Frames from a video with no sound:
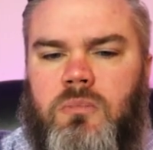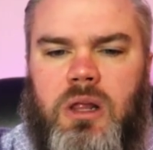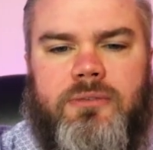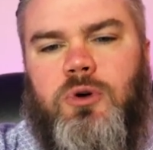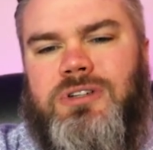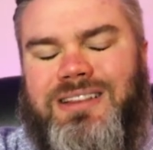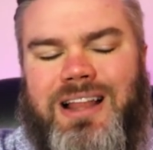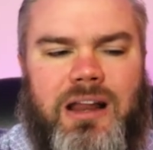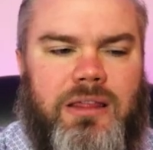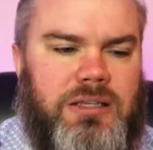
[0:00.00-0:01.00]
And of course, a
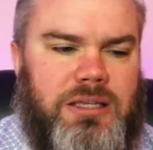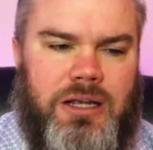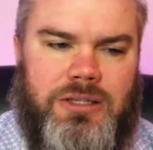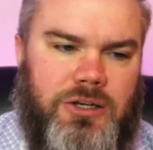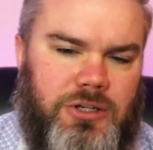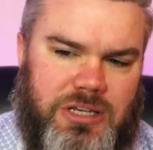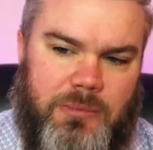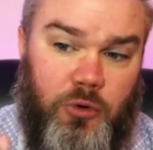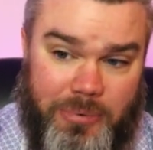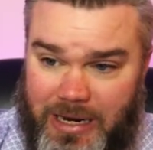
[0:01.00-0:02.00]
lot of these things I just
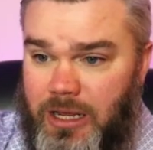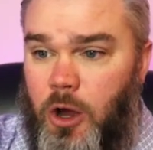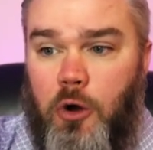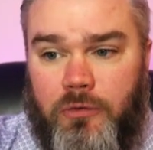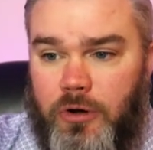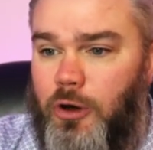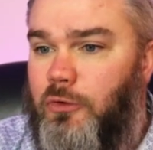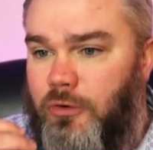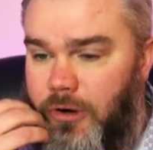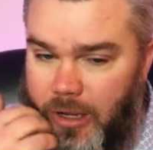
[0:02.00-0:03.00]
keep repeating over and
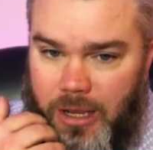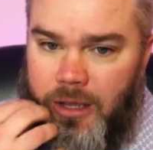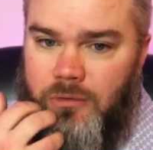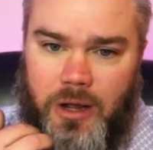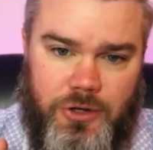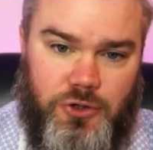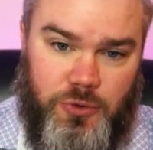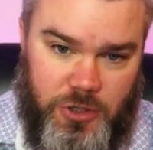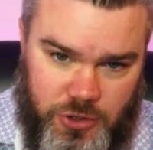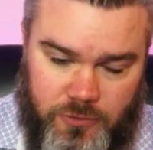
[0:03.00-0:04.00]
over again, right?
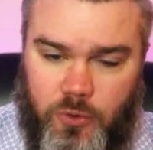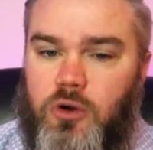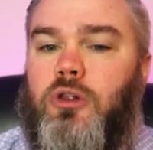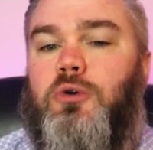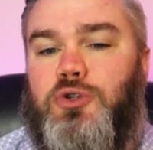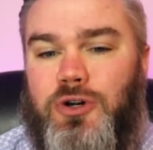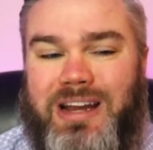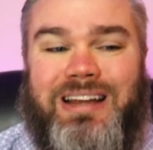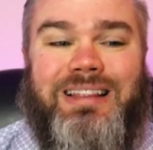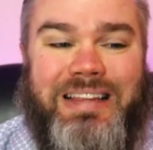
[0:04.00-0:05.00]
Judicial foreclosure
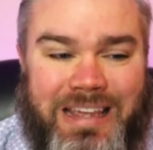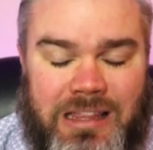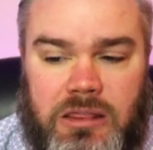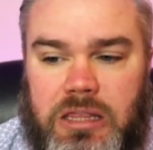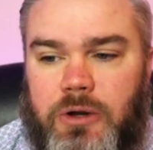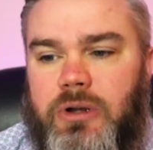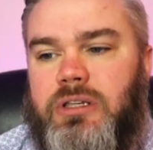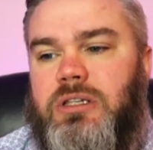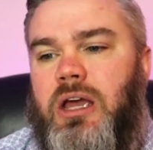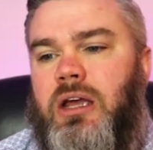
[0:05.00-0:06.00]
in lien theory
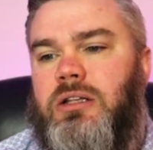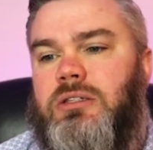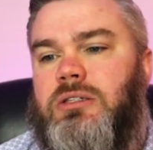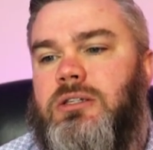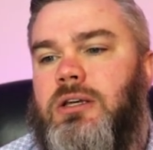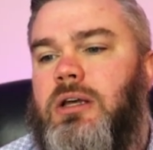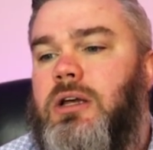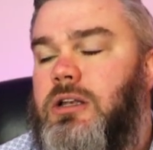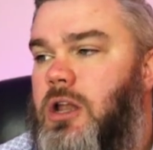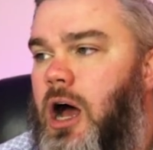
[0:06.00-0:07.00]
states,
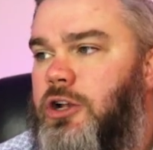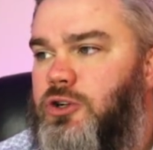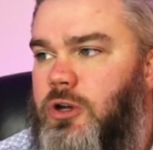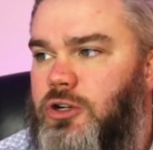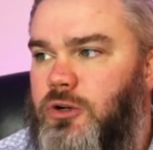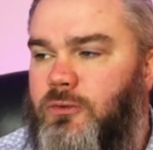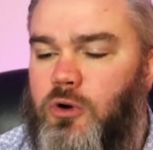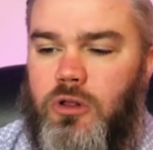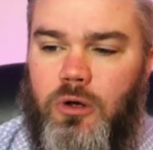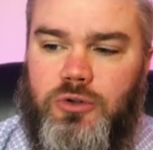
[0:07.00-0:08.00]
non-judicial
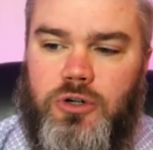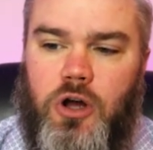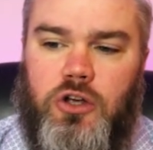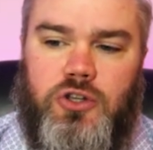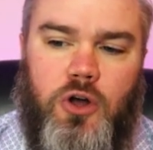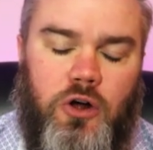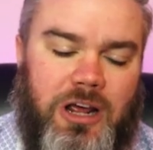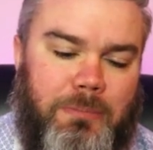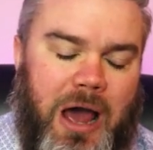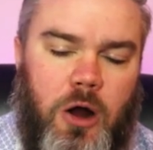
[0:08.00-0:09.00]
foreclosure, also called
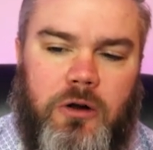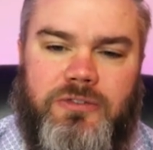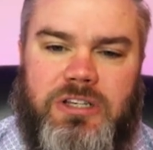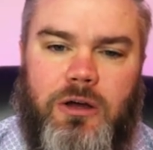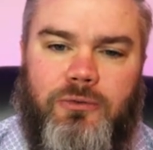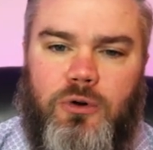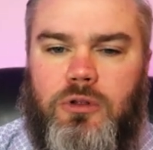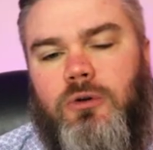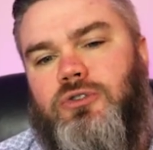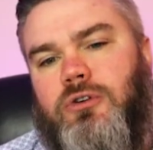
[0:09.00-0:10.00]
a power of sale
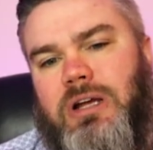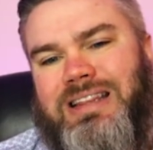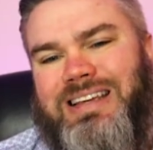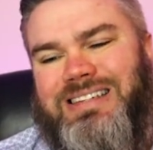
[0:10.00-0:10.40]
foreclosure in the